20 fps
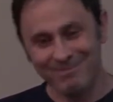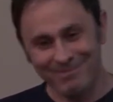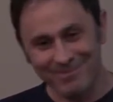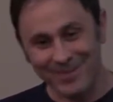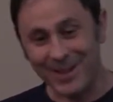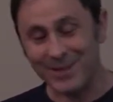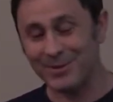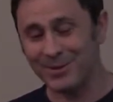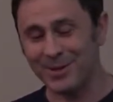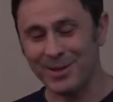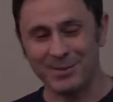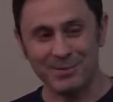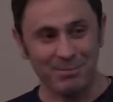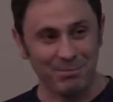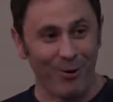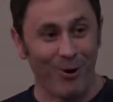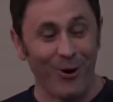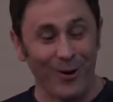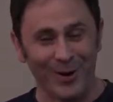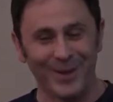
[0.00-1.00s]
It's
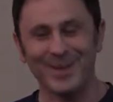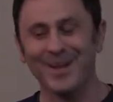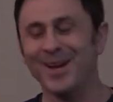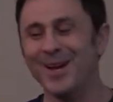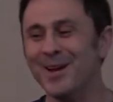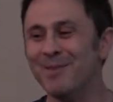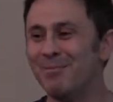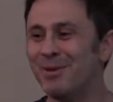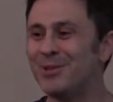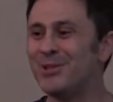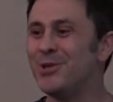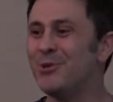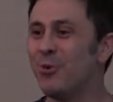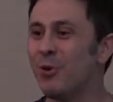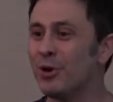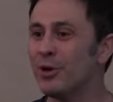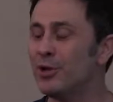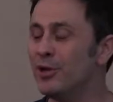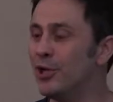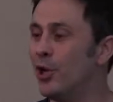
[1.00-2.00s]
important, but you
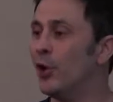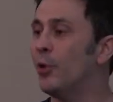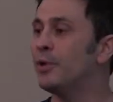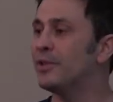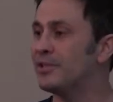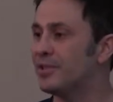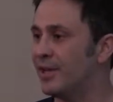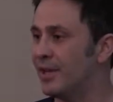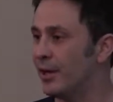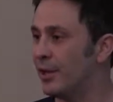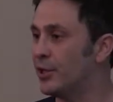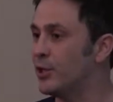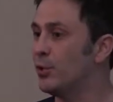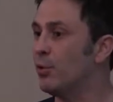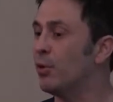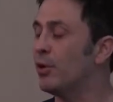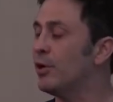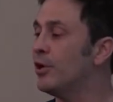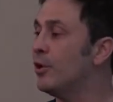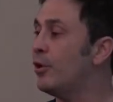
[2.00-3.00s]
want to know it's there. You
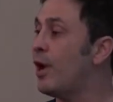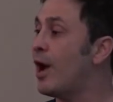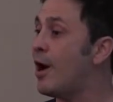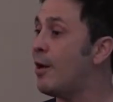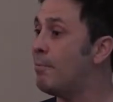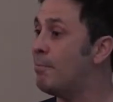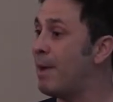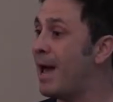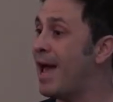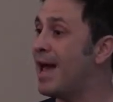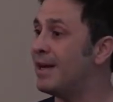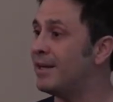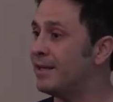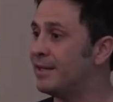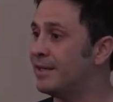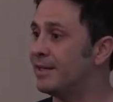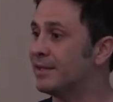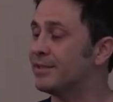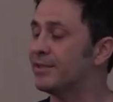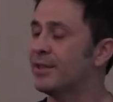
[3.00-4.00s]
want to know how bad it
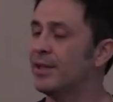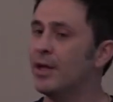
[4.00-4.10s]
is.